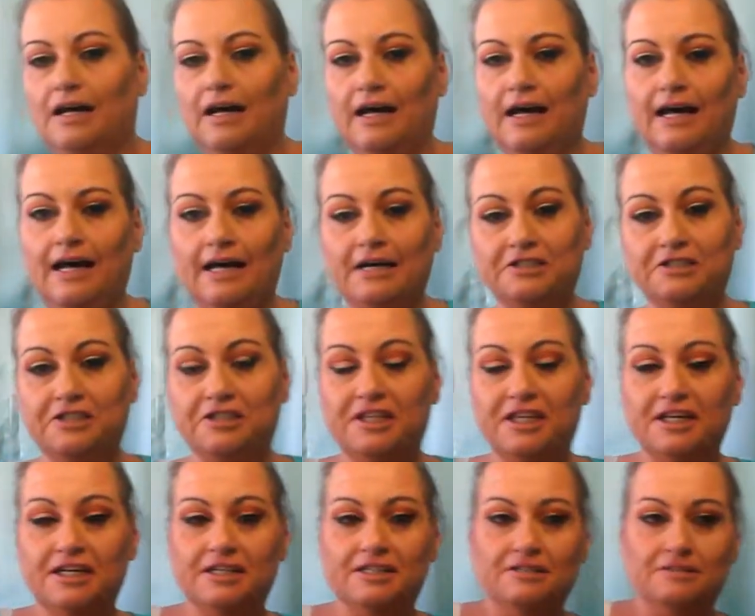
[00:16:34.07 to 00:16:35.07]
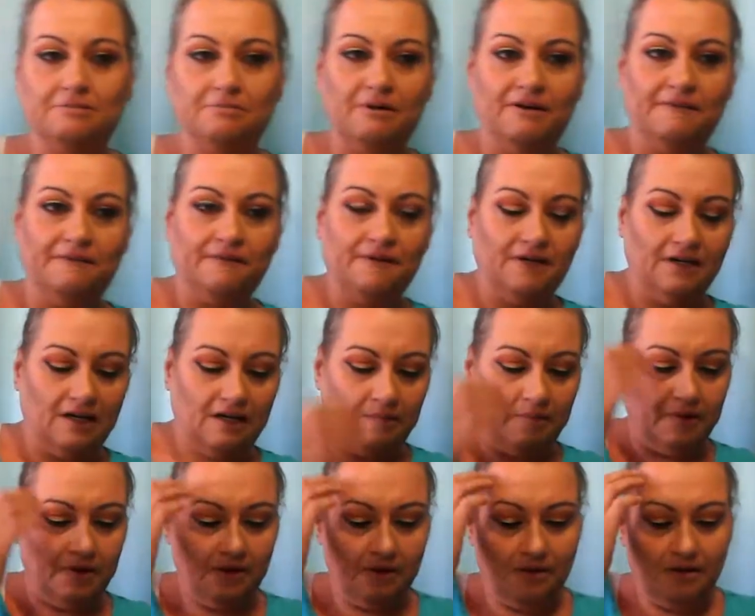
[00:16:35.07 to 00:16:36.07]
I actually think it's my friend
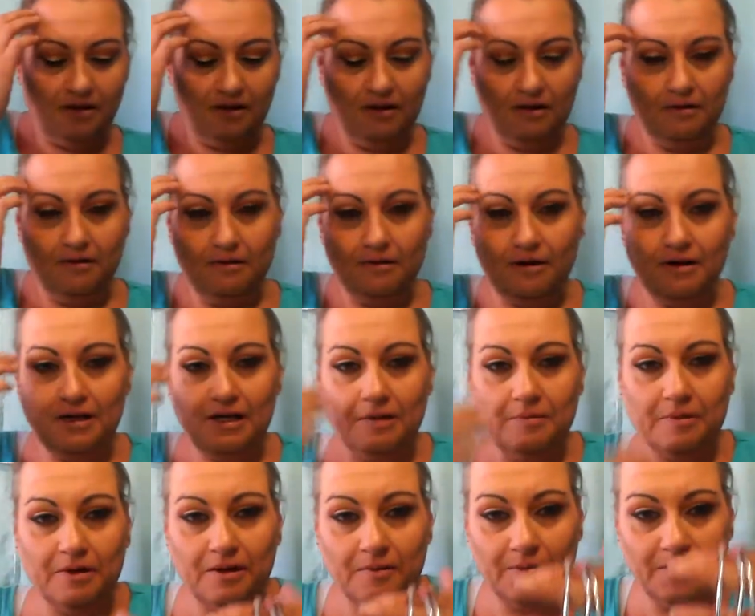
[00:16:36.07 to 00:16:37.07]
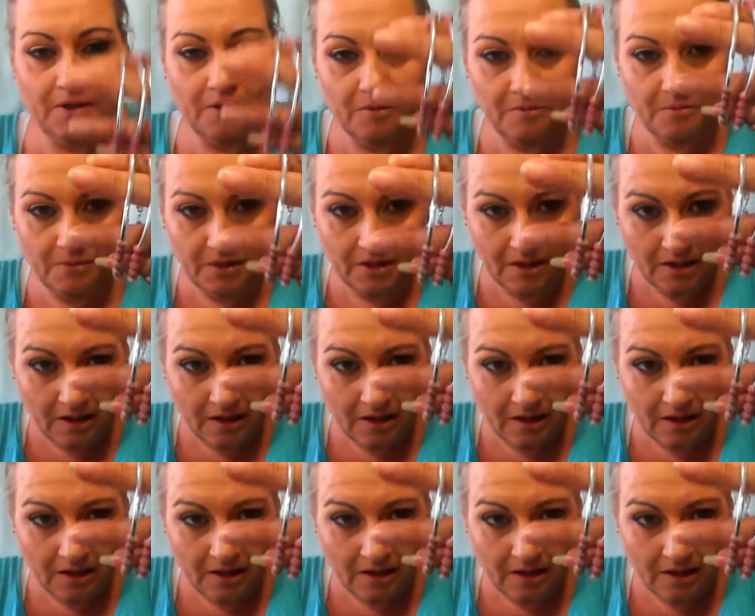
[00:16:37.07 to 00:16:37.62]
coming, our neighbor coming home.